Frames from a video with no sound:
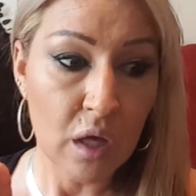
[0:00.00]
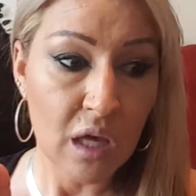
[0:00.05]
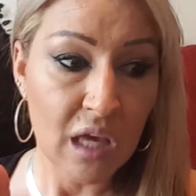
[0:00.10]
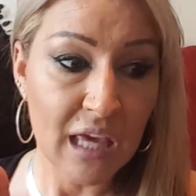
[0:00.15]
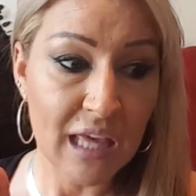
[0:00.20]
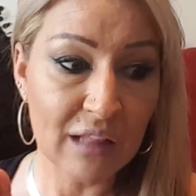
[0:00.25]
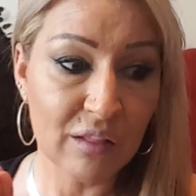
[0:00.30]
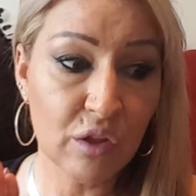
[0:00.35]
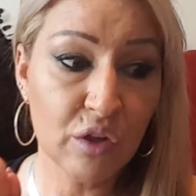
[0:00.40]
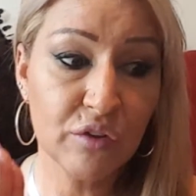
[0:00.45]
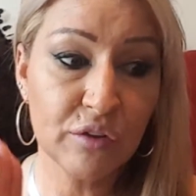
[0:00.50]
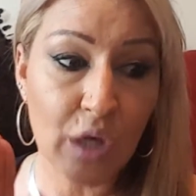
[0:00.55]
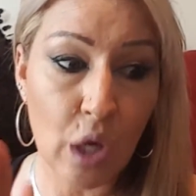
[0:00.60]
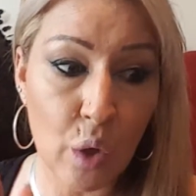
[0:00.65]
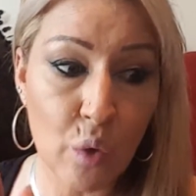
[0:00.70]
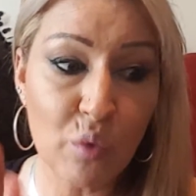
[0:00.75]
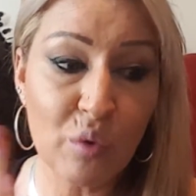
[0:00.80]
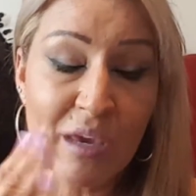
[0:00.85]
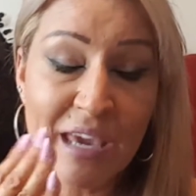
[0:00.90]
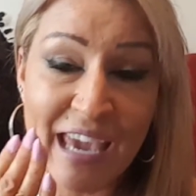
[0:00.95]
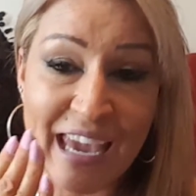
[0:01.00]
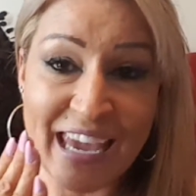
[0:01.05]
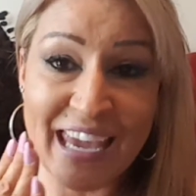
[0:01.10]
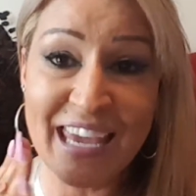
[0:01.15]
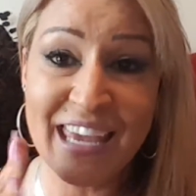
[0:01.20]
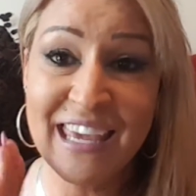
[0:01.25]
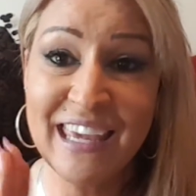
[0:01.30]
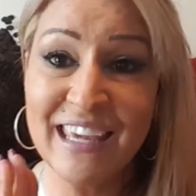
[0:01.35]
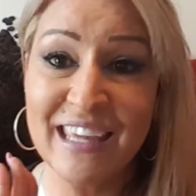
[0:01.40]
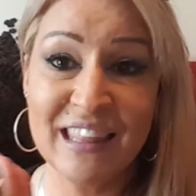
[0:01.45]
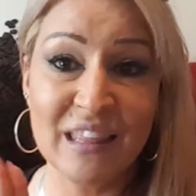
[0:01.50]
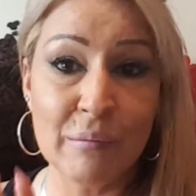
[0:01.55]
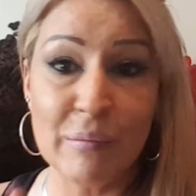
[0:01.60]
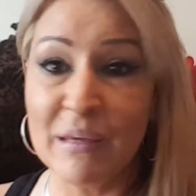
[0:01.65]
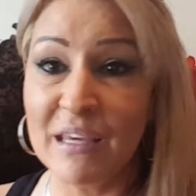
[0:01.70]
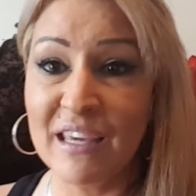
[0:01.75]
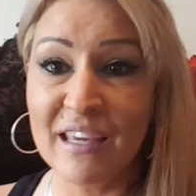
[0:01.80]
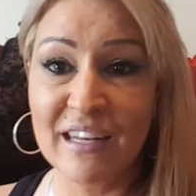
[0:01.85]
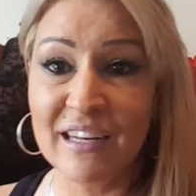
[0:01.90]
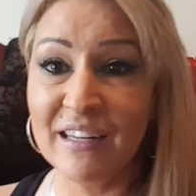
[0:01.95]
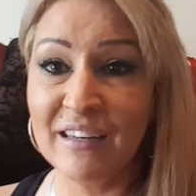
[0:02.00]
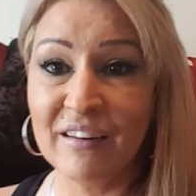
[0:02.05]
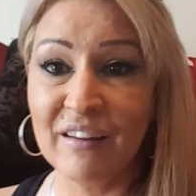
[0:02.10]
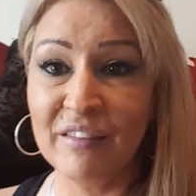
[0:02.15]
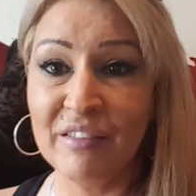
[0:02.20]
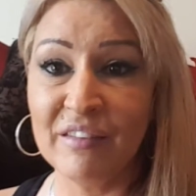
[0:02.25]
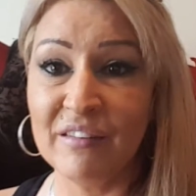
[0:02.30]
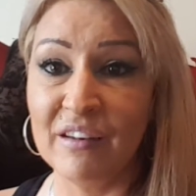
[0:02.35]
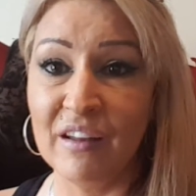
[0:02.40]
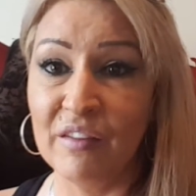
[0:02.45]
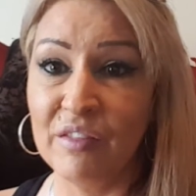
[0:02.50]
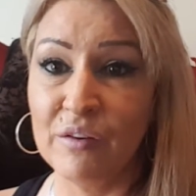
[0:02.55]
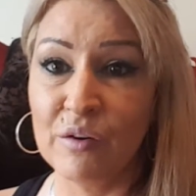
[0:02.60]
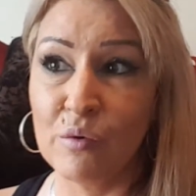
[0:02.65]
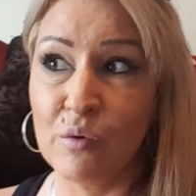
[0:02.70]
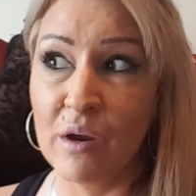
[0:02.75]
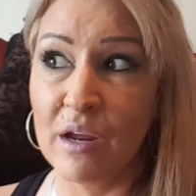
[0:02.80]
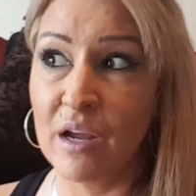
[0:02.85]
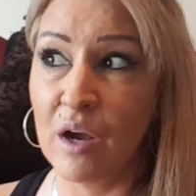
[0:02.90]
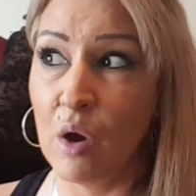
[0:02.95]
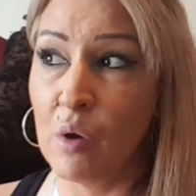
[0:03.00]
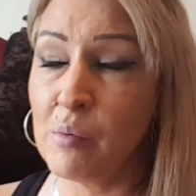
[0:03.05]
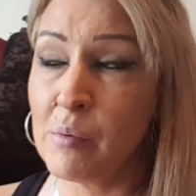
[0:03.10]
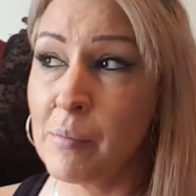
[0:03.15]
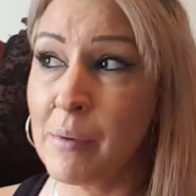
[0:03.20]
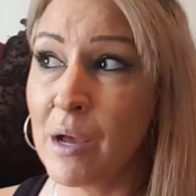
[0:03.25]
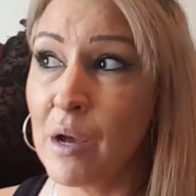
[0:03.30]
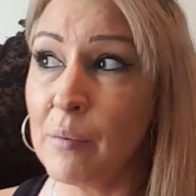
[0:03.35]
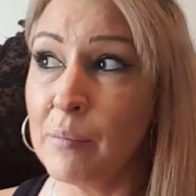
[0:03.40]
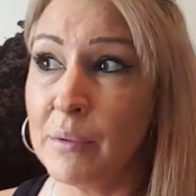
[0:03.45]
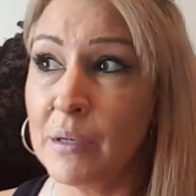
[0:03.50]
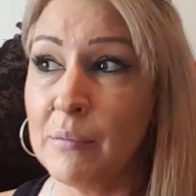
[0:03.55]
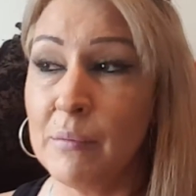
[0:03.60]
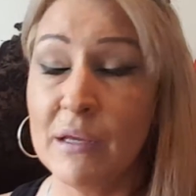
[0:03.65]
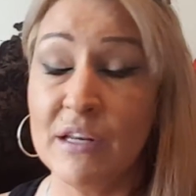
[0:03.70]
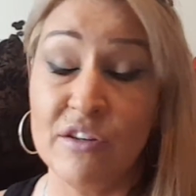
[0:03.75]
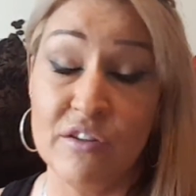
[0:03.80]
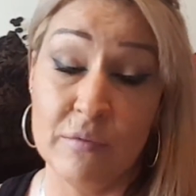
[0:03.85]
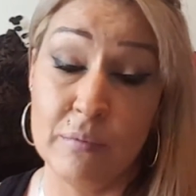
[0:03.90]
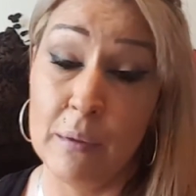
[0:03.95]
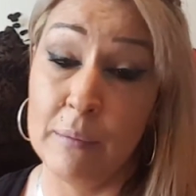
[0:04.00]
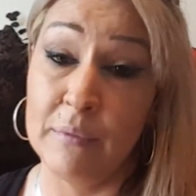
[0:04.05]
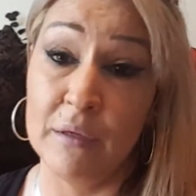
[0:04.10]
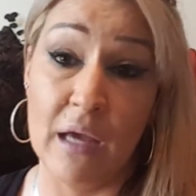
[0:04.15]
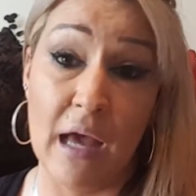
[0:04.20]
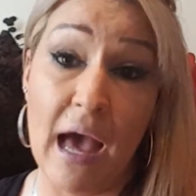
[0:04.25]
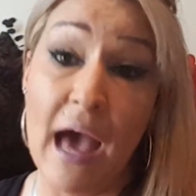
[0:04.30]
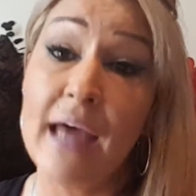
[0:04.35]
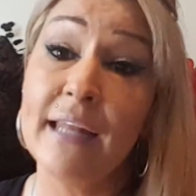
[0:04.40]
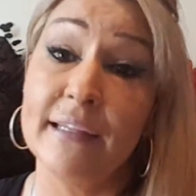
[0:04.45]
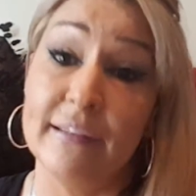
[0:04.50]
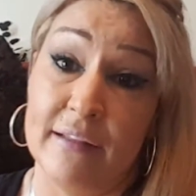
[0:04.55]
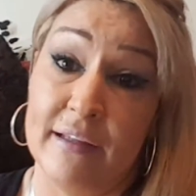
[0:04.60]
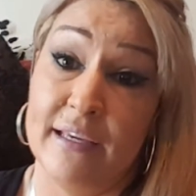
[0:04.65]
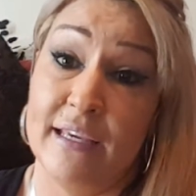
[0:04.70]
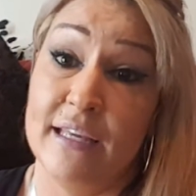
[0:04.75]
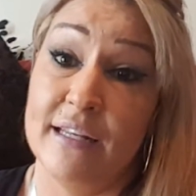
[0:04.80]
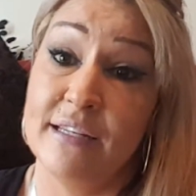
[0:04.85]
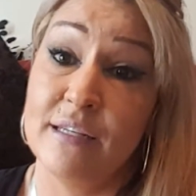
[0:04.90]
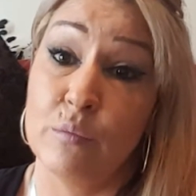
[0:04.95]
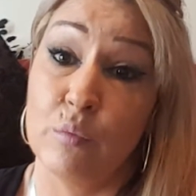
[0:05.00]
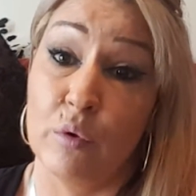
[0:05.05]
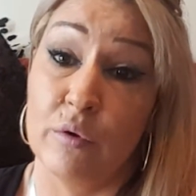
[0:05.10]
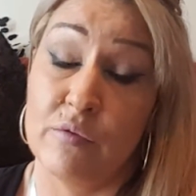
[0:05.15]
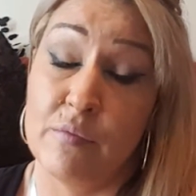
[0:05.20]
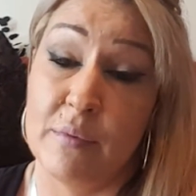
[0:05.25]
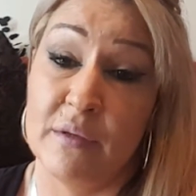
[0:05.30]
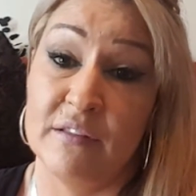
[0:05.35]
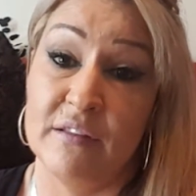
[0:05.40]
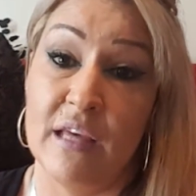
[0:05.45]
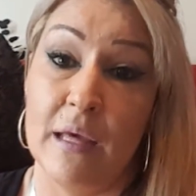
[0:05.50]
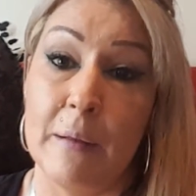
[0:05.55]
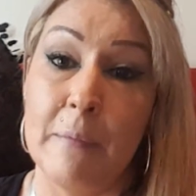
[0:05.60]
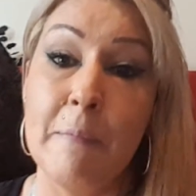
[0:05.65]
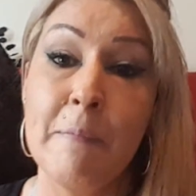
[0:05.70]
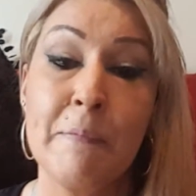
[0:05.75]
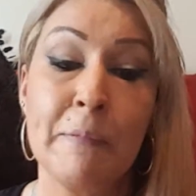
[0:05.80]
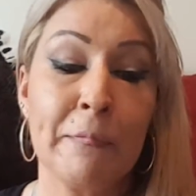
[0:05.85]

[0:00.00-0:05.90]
It looked okay in the beginning, nothing to write home about, but just made me, I didn't like it. It didn't work for my skin.